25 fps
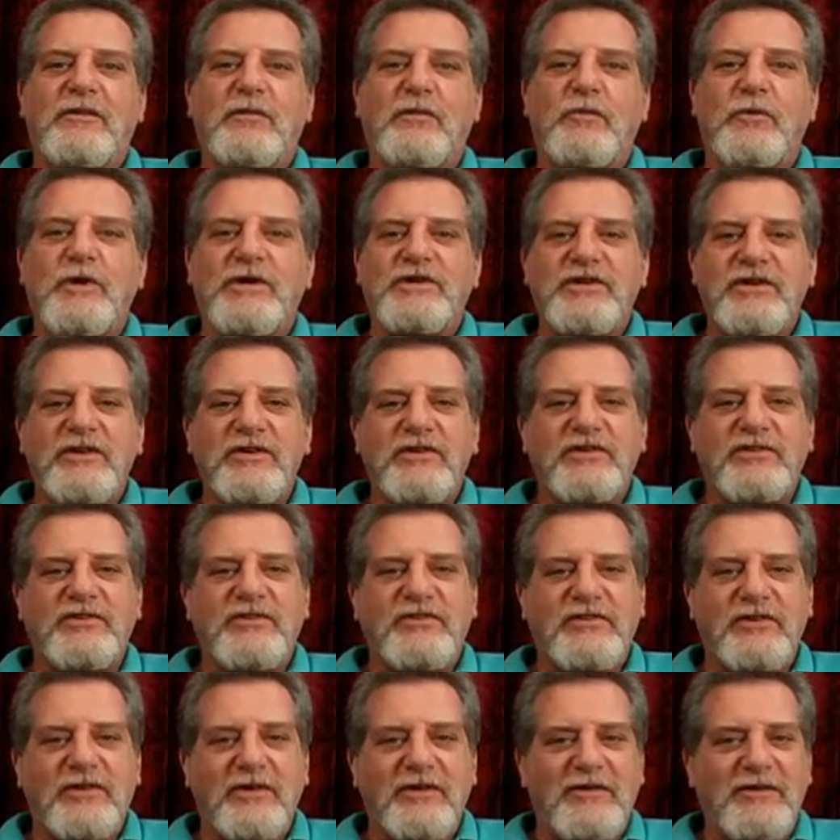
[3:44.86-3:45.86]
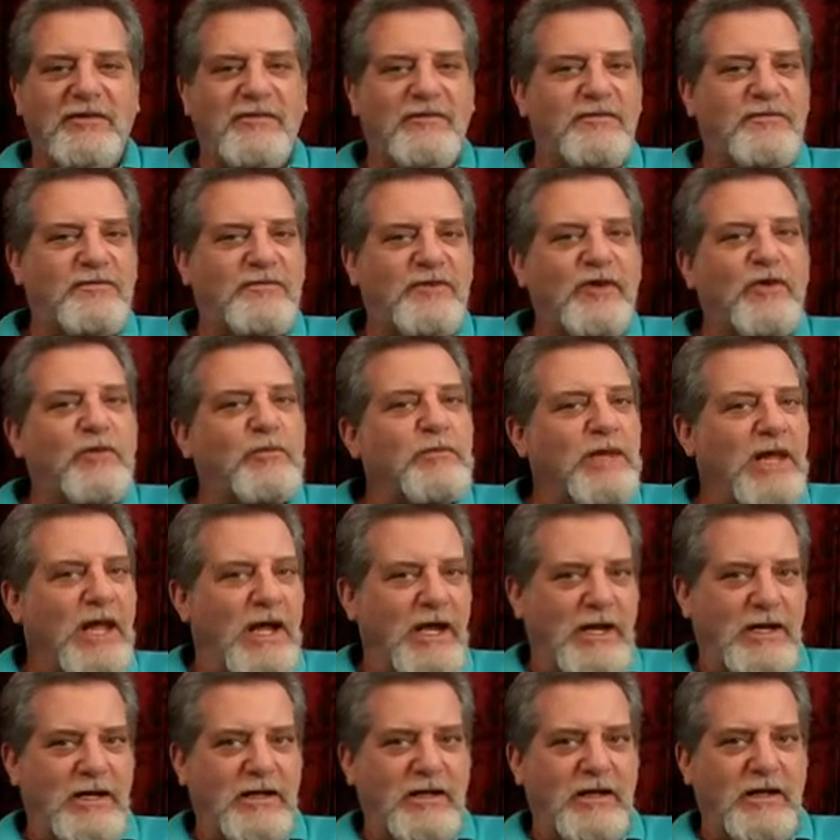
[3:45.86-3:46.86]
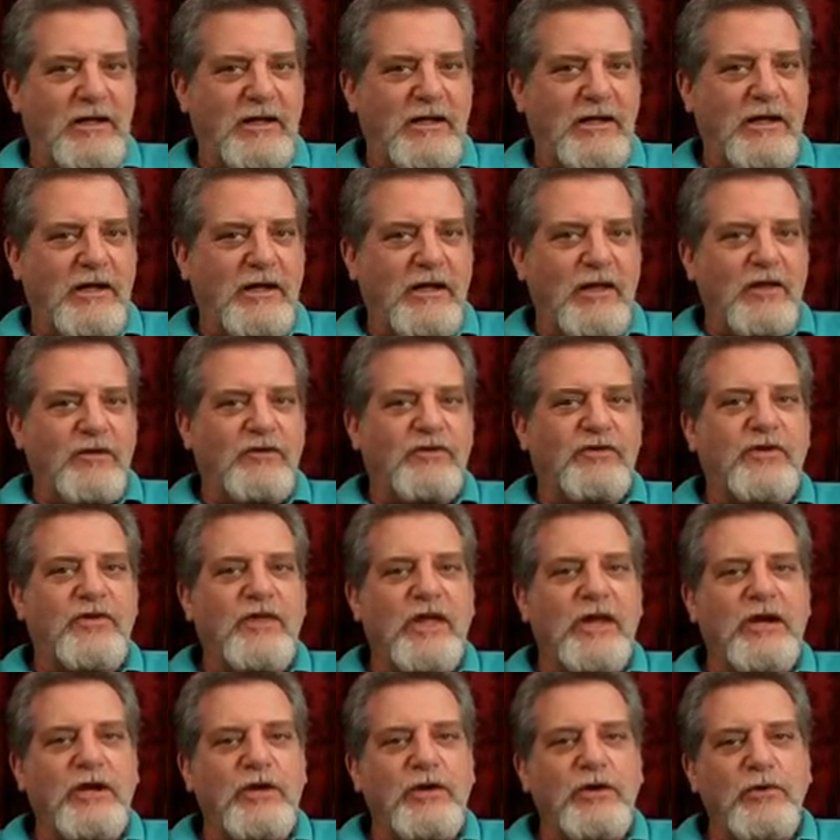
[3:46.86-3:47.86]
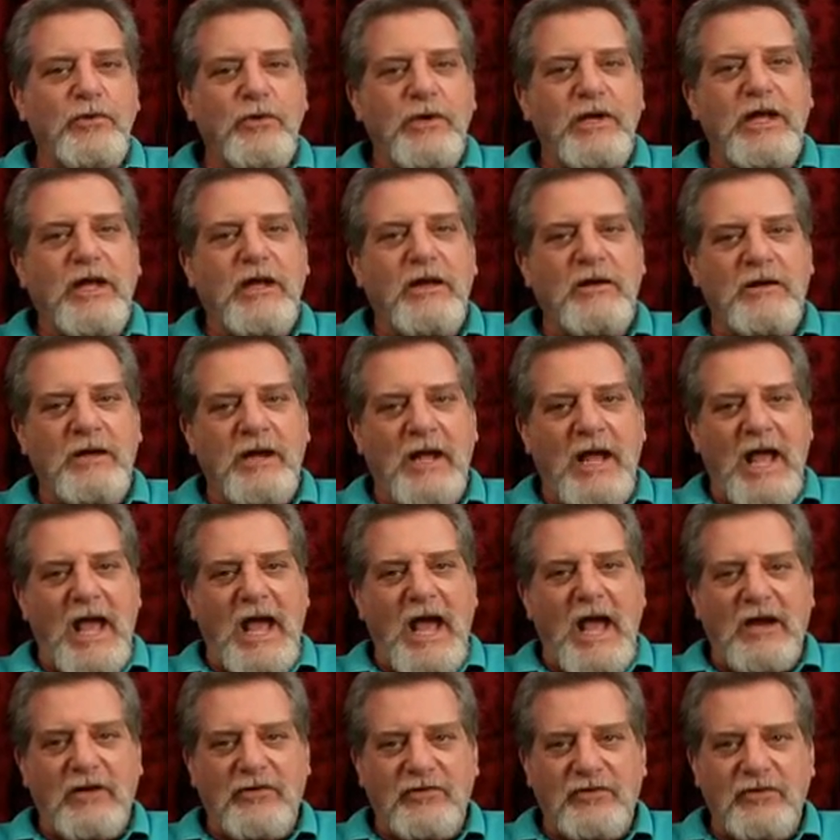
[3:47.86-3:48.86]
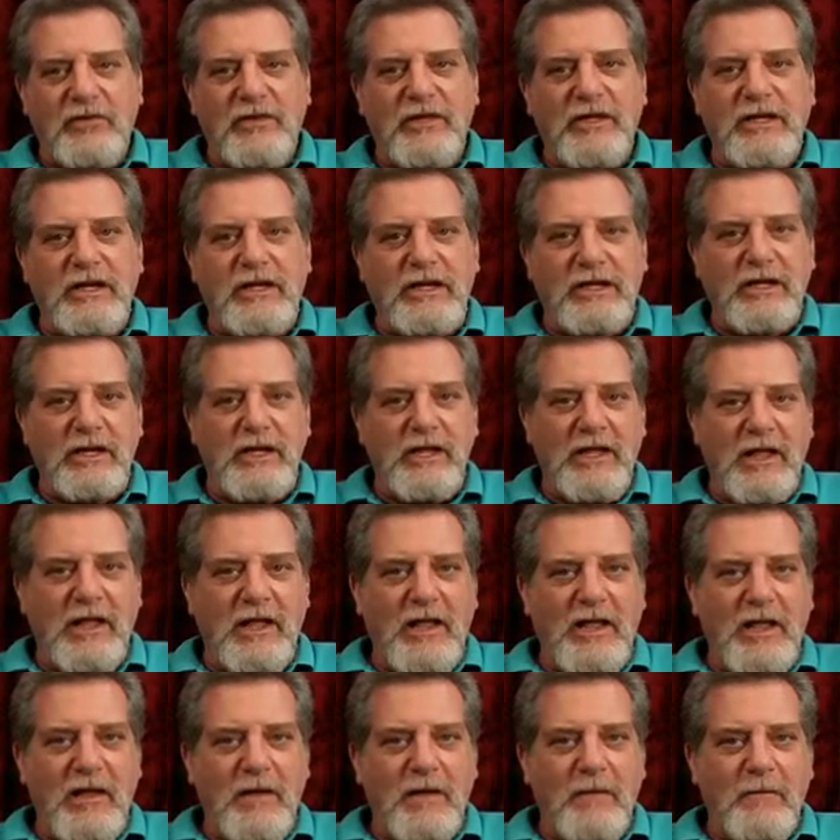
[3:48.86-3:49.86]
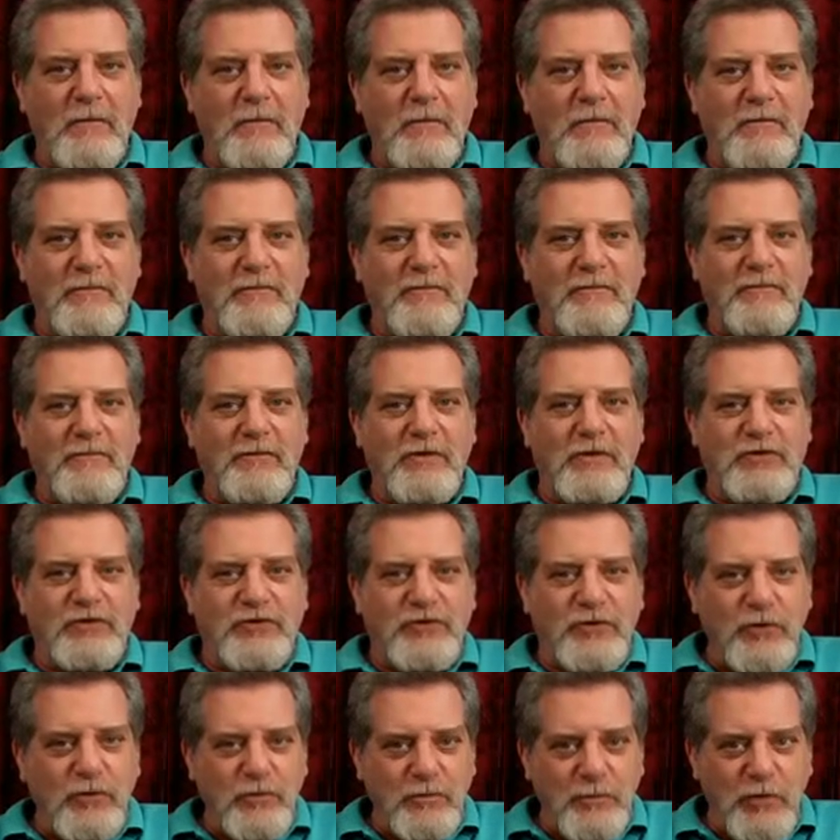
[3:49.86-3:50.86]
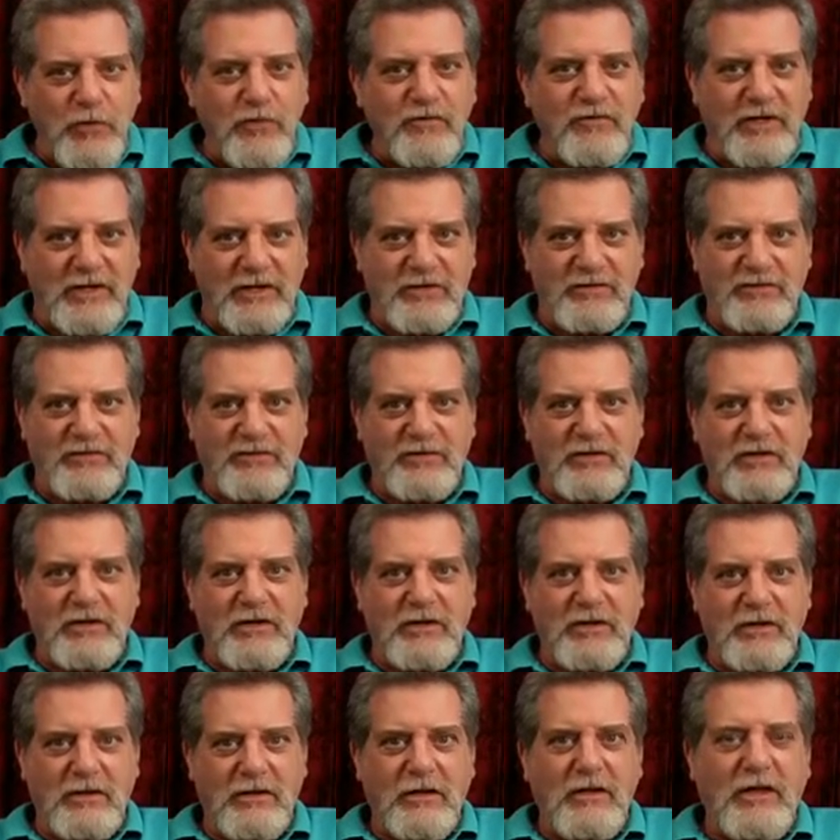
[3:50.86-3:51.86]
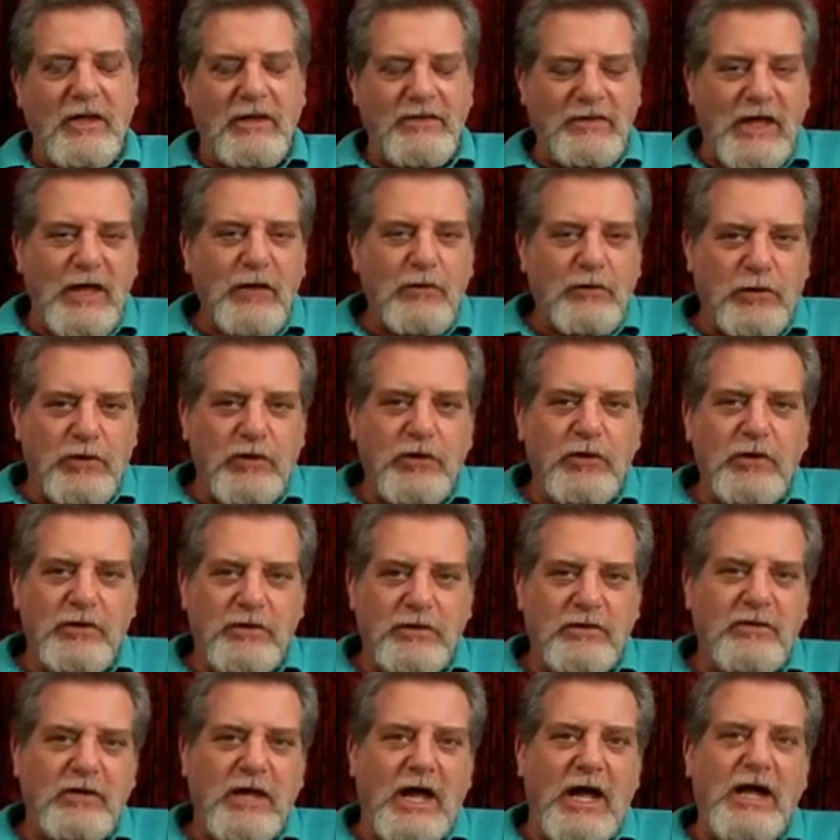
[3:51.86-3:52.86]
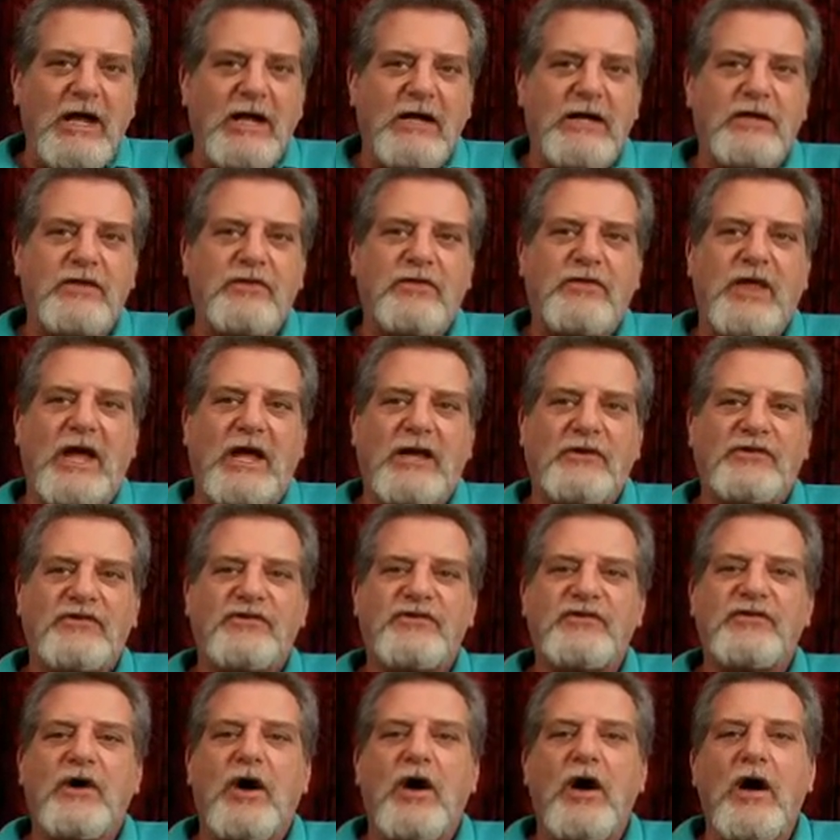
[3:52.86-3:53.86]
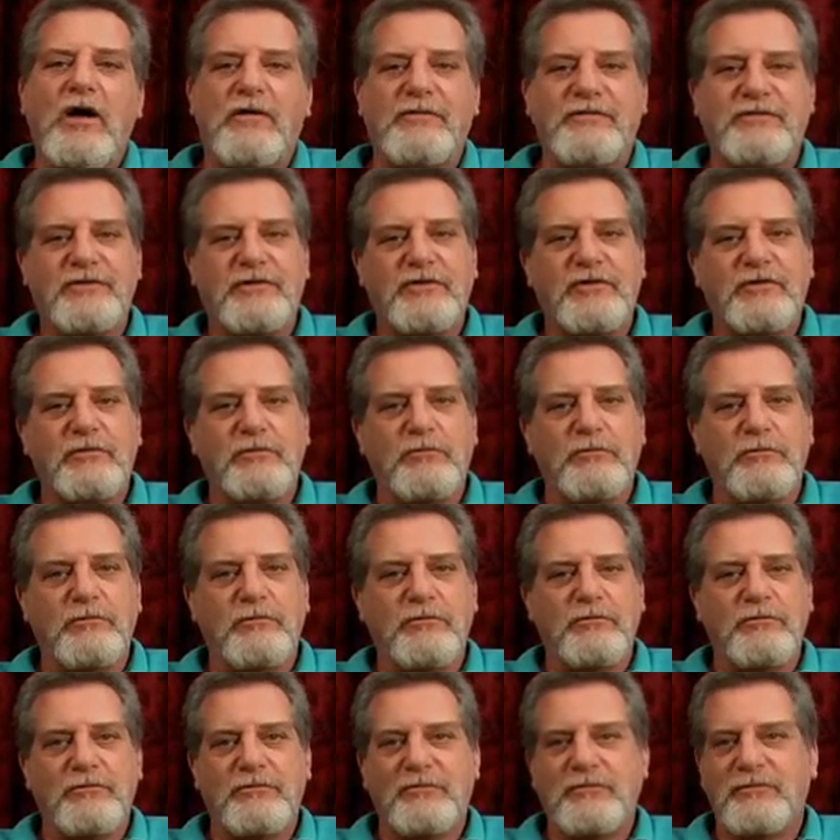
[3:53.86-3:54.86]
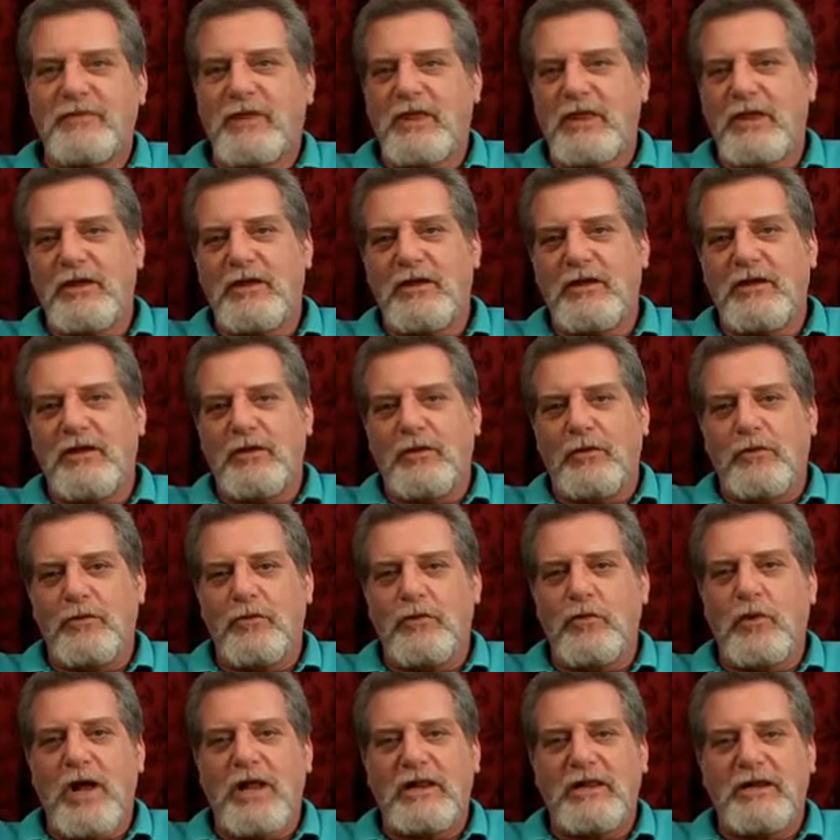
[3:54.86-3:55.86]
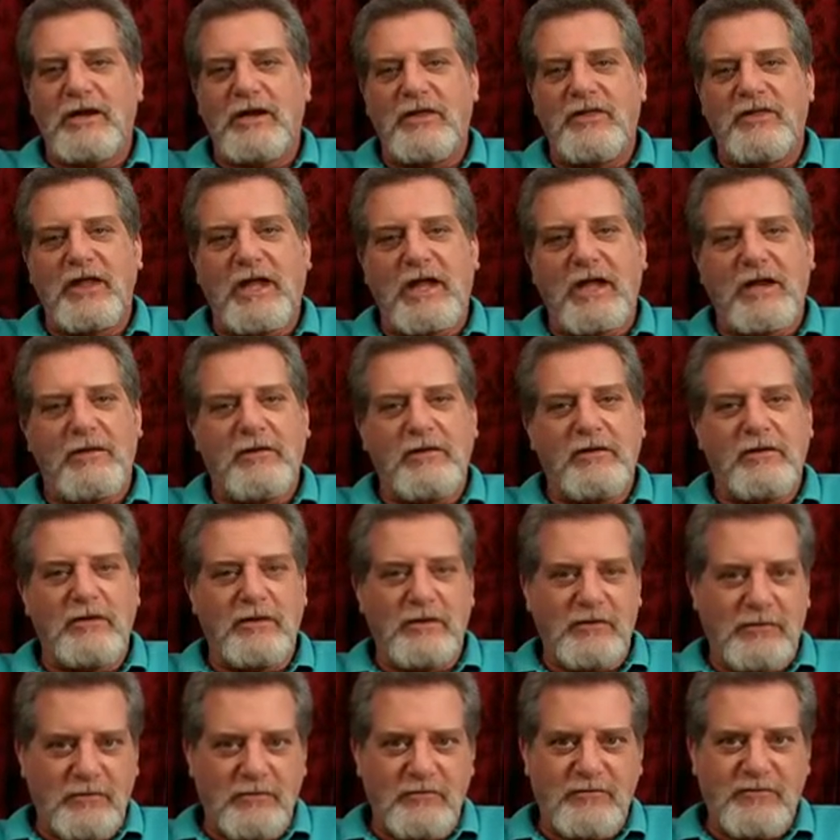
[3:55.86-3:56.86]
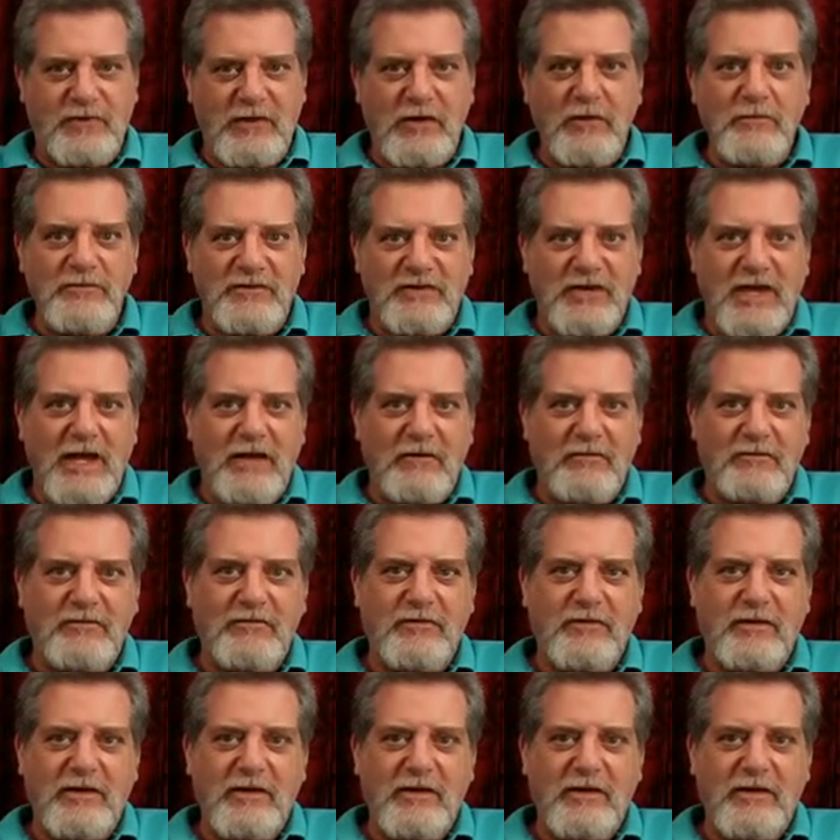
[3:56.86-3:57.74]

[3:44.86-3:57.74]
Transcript: which is film-like, so that you can actually shoot movies and they look like that soft, you know, quality that films have.